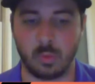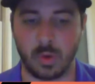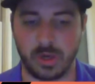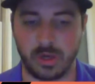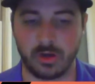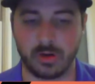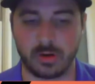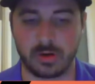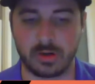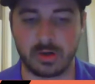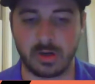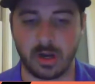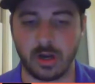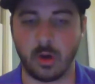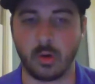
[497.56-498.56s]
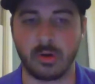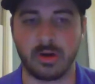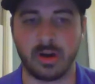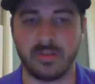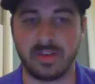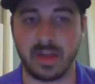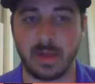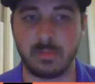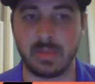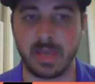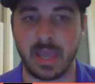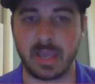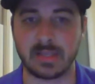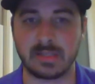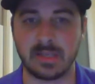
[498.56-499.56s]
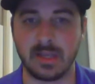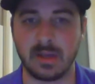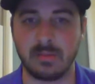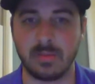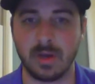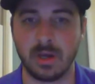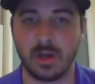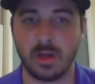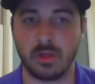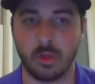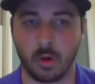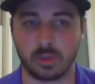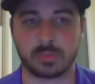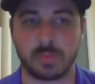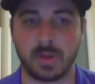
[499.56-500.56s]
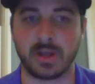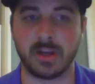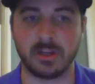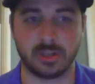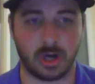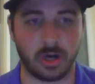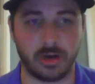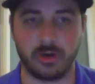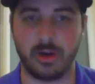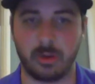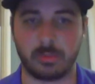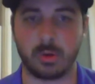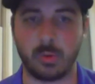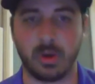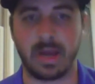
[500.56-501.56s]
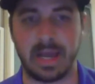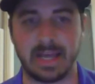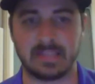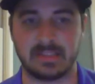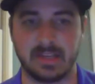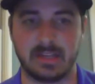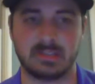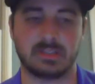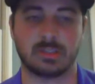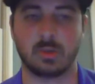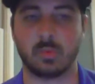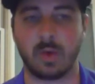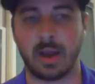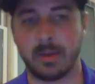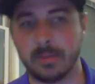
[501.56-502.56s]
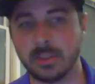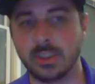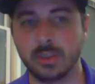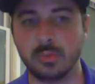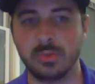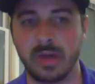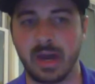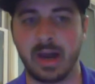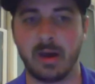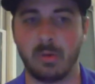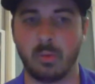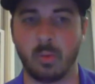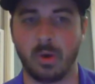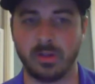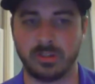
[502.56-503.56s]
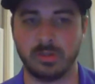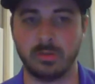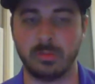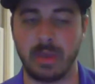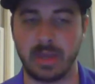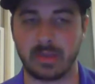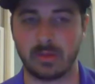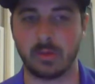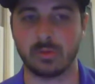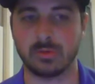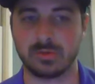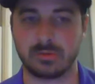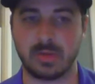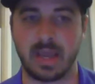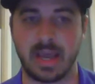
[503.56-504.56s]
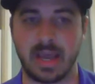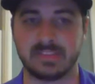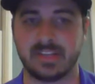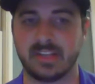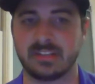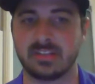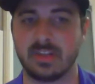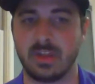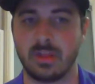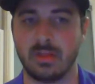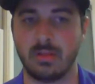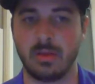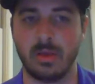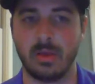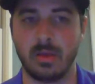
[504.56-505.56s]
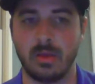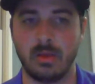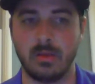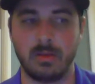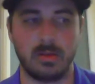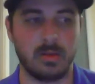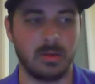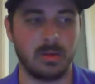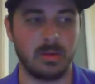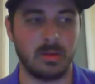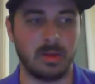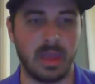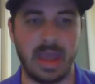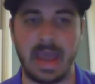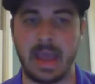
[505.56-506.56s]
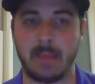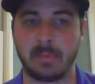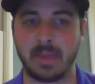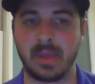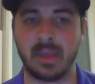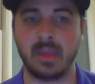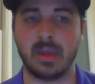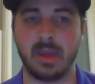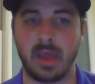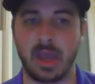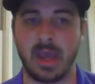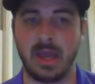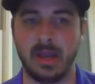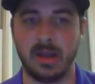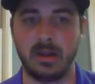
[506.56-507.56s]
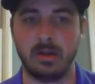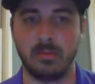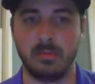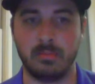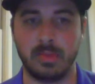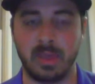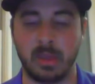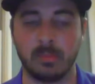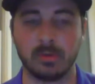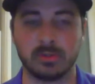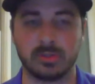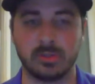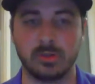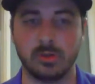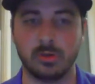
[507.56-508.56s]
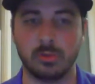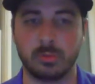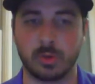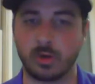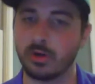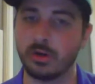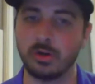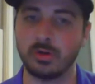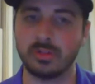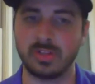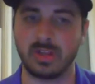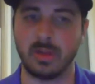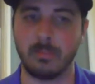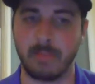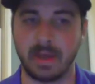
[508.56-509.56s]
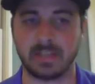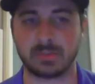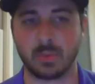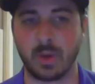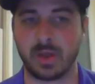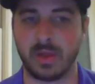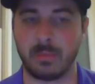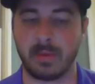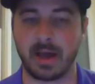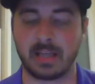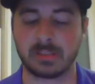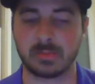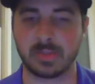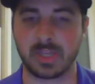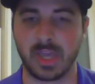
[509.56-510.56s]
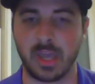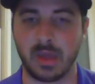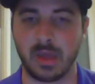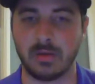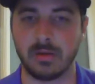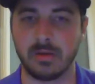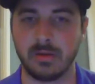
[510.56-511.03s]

When you're an owner of an NBA team, those players are your number one assets. So why would you not want to make those assets happy and be able to produce in the best way they possibly can?